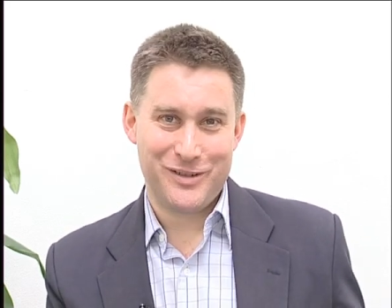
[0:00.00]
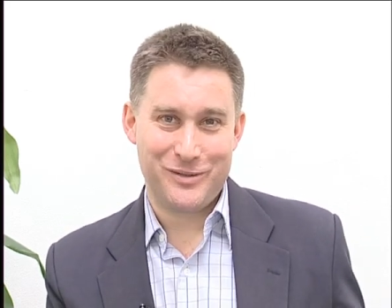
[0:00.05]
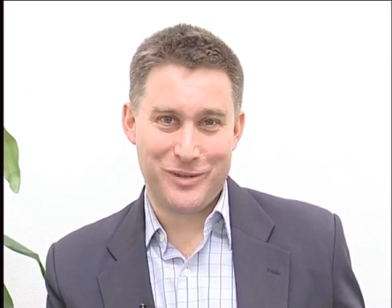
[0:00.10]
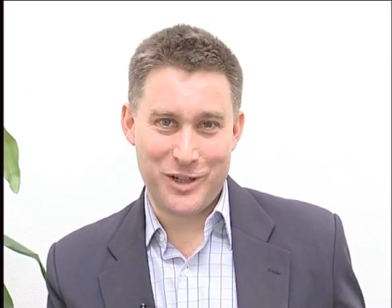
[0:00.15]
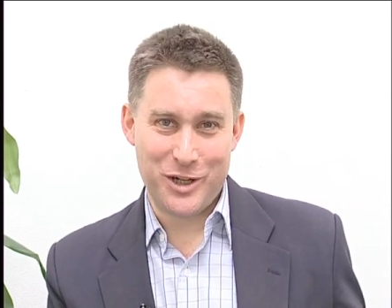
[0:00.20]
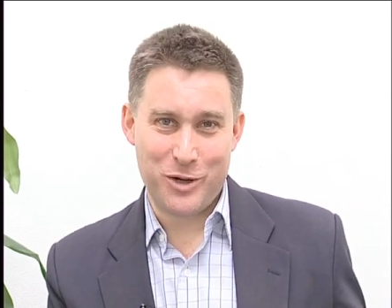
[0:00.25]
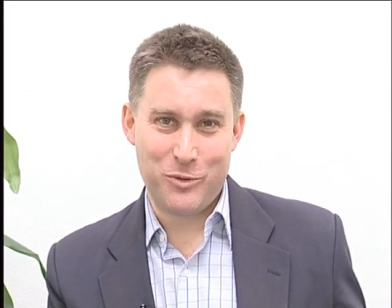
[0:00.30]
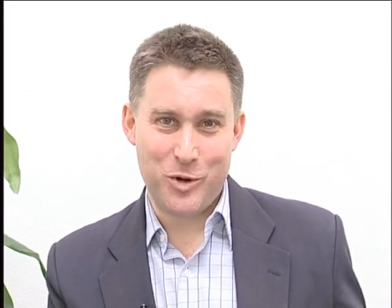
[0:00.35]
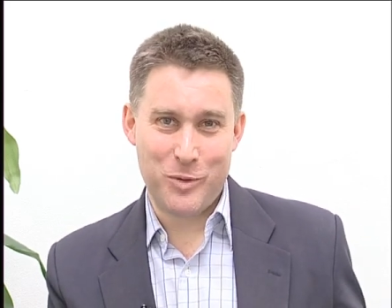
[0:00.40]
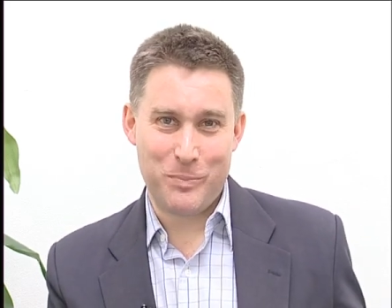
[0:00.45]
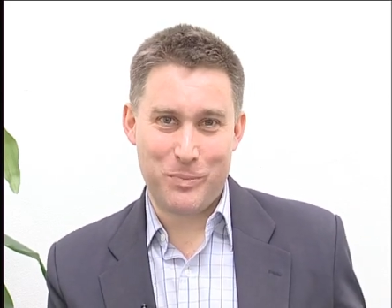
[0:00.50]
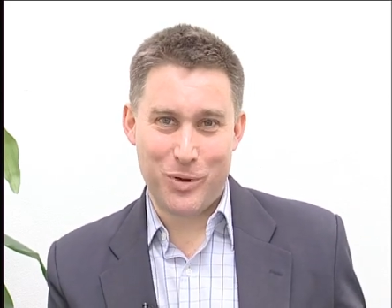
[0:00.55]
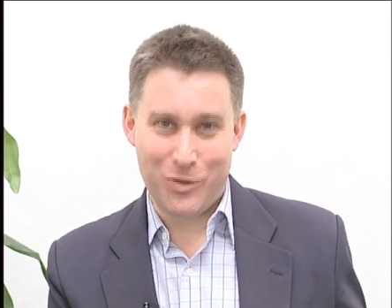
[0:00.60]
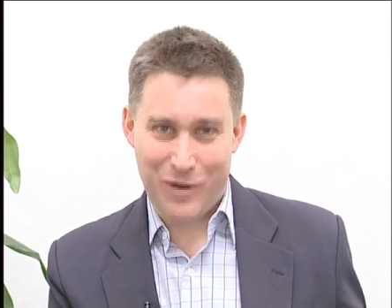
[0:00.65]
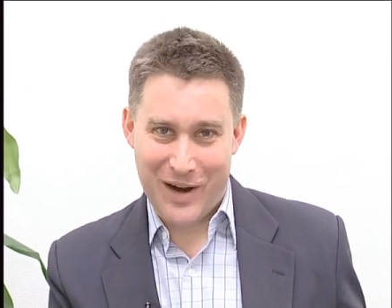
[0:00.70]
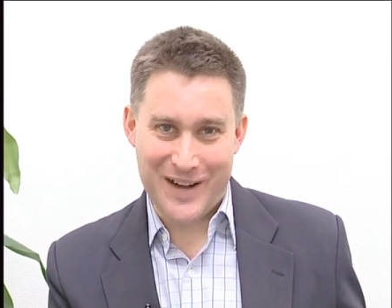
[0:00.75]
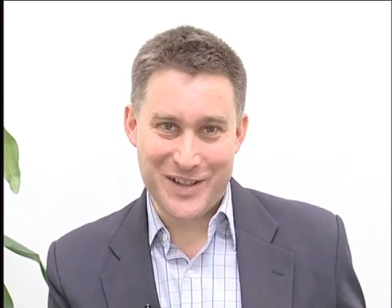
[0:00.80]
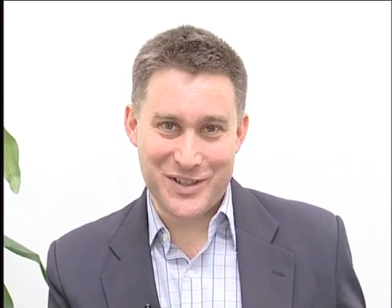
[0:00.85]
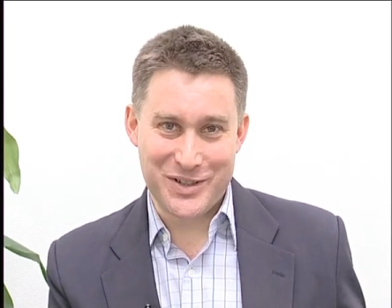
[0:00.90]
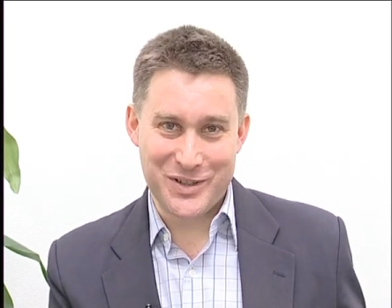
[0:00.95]
We don't want
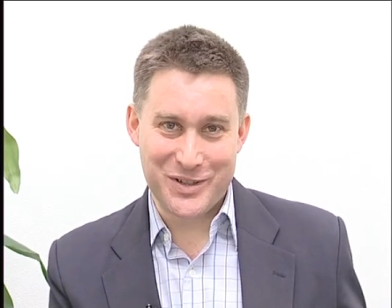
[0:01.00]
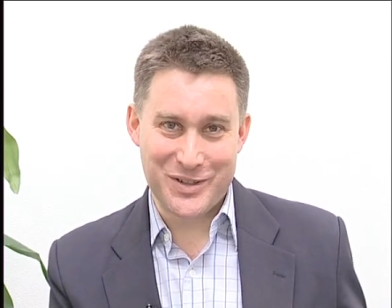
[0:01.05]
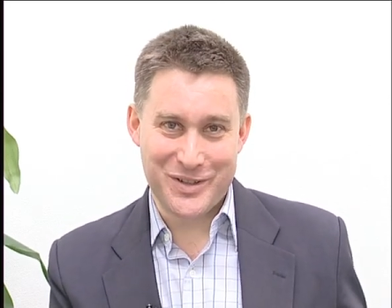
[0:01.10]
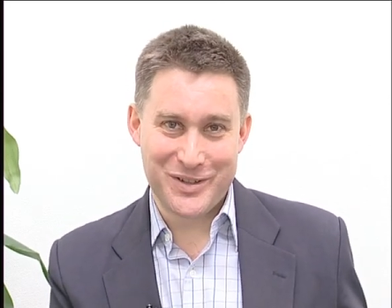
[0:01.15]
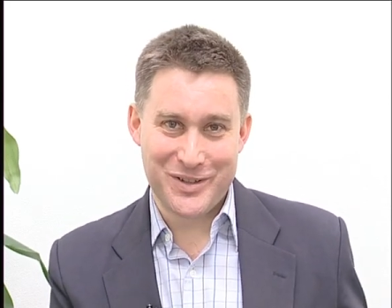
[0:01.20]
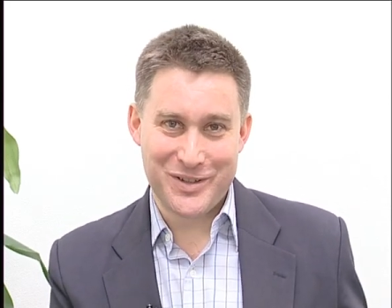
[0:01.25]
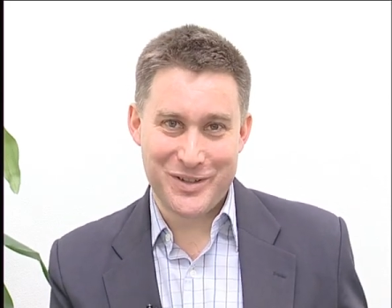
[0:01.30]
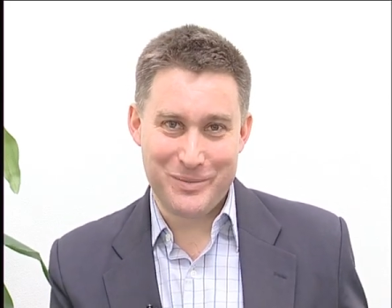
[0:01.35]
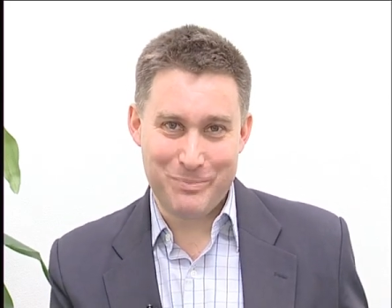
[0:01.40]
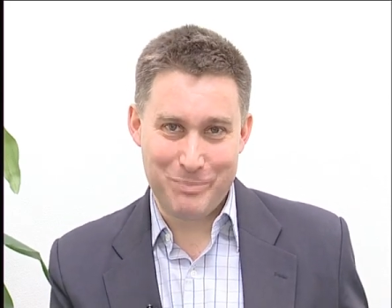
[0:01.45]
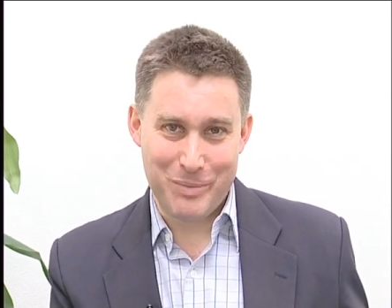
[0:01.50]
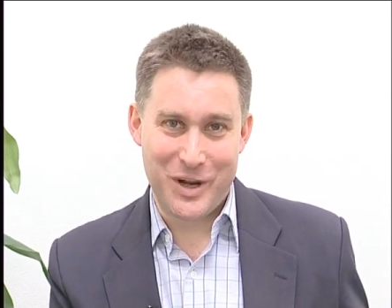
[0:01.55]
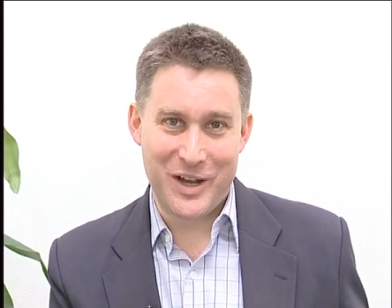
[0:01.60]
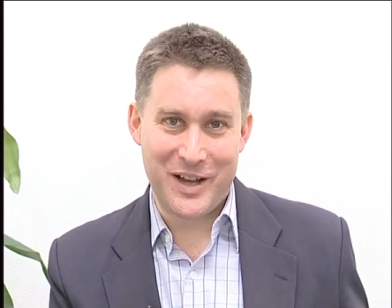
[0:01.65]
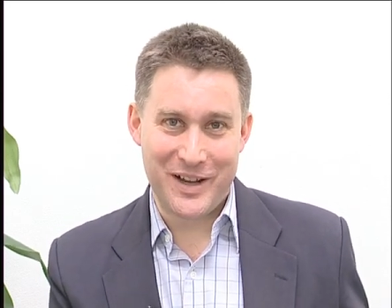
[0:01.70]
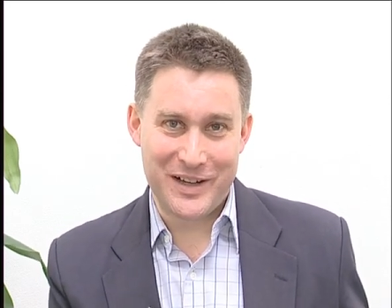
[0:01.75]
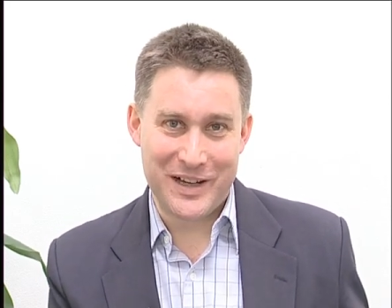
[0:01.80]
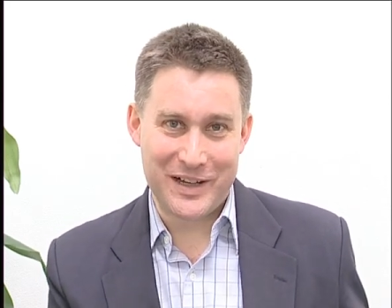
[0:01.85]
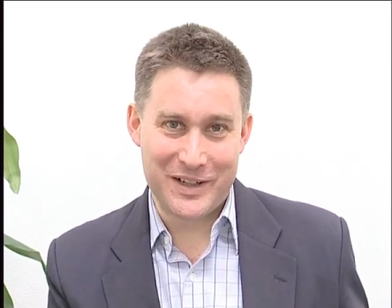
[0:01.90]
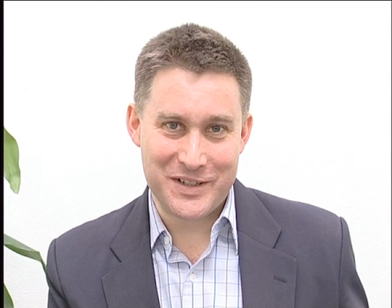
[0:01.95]
paralysis
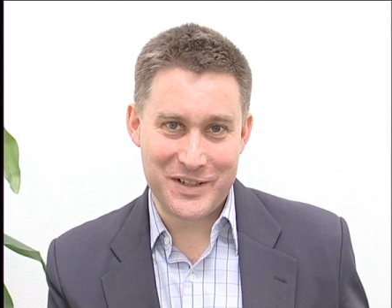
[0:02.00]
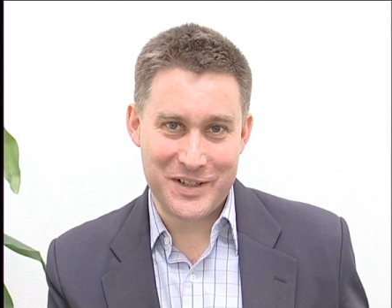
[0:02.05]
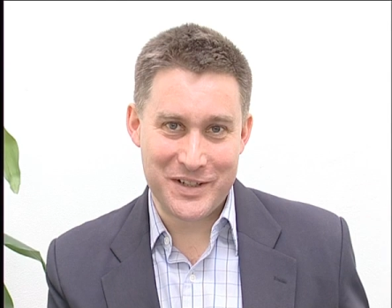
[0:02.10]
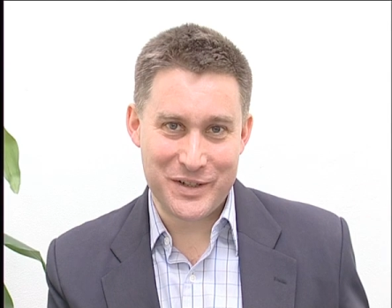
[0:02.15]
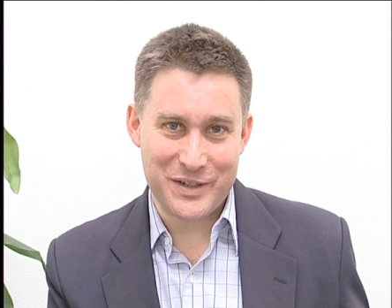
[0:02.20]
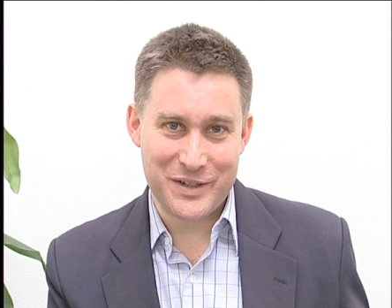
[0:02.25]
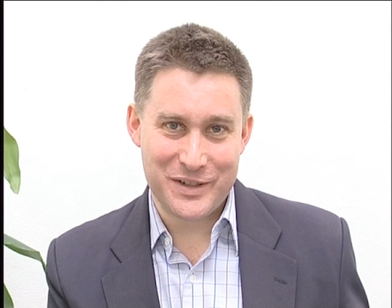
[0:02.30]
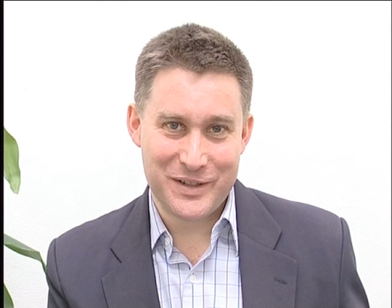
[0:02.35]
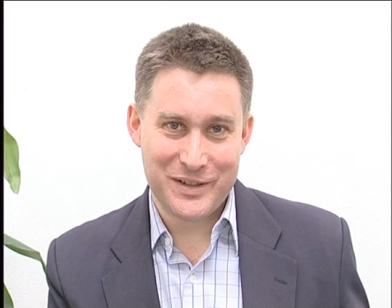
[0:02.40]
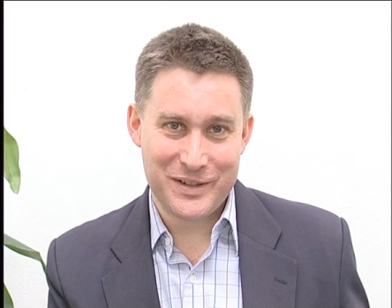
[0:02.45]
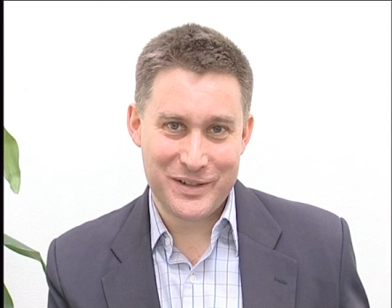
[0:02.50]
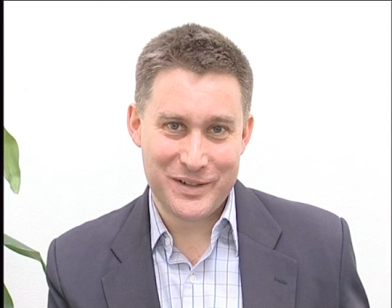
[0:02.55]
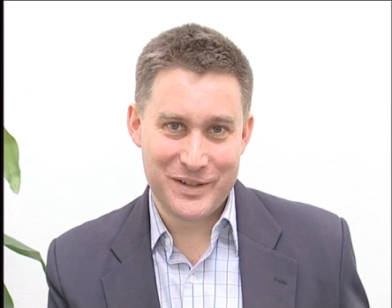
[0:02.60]
by analysis.